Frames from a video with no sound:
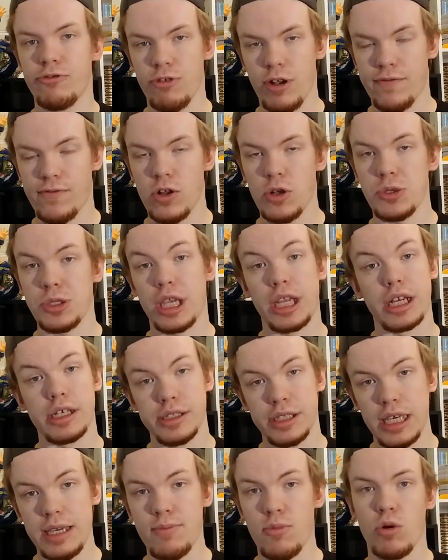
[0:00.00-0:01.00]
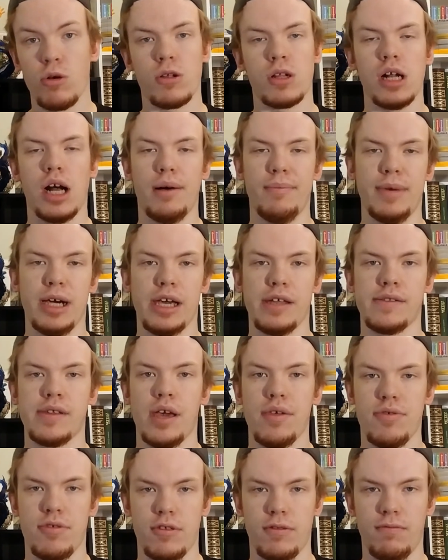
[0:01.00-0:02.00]
Drifters, and Claymore caught my
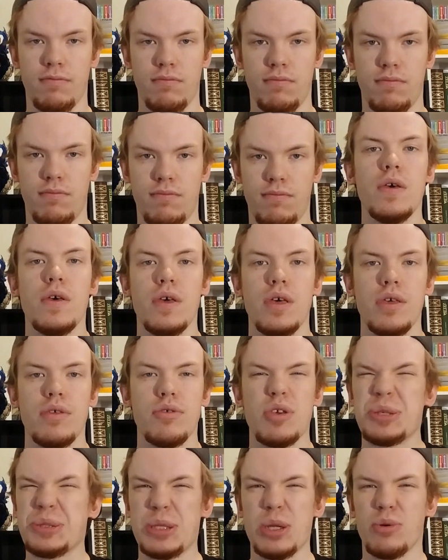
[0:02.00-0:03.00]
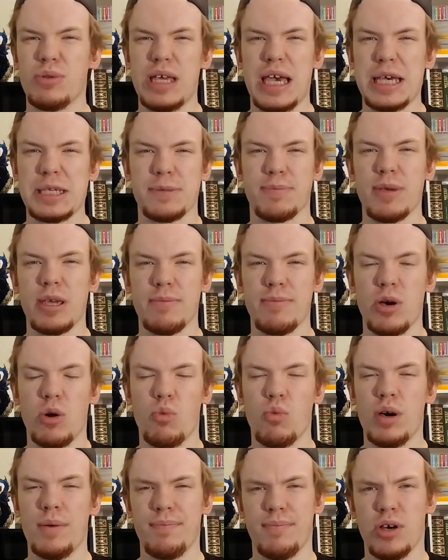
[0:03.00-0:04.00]
attention. Just don't ask me about
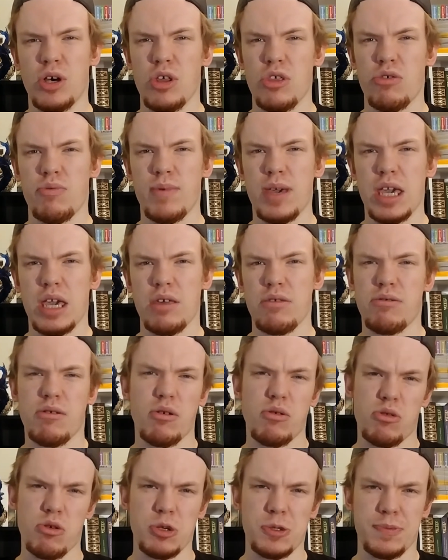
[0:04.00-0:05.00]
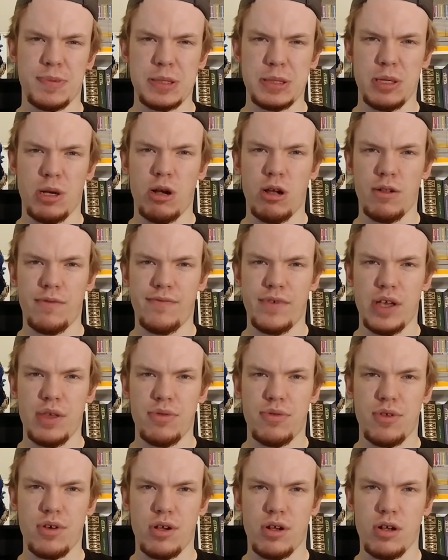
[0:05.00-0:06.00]
One Punch Man, JoJo's Bizarre
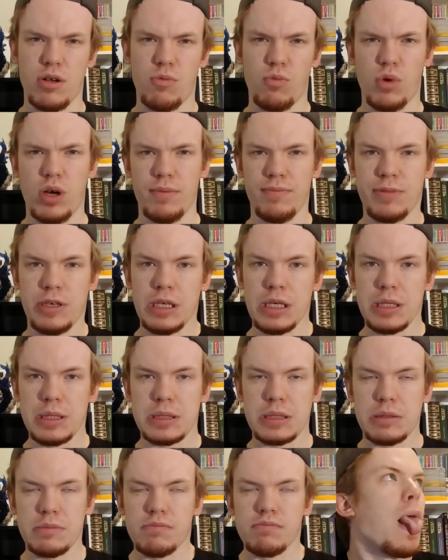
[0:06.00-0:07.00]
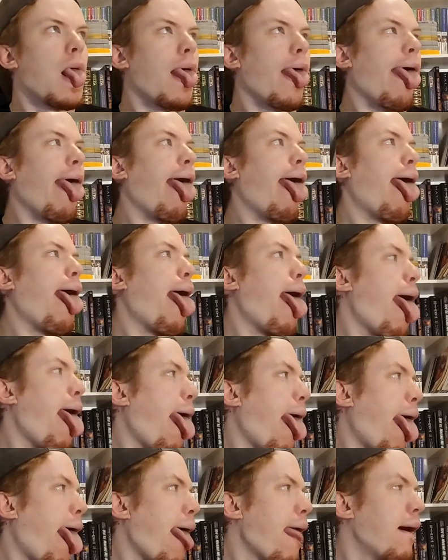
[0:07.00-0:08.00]
Adventure, One Piece,
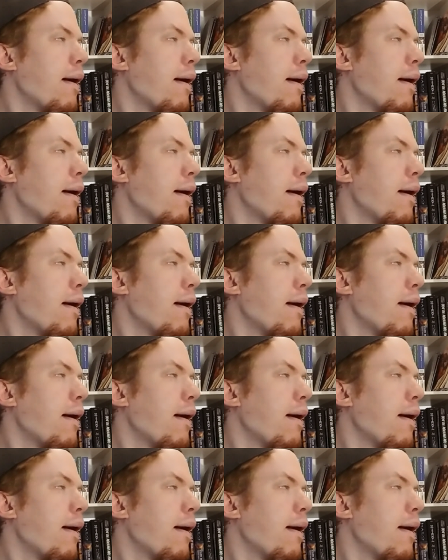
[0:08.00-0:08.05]
ah,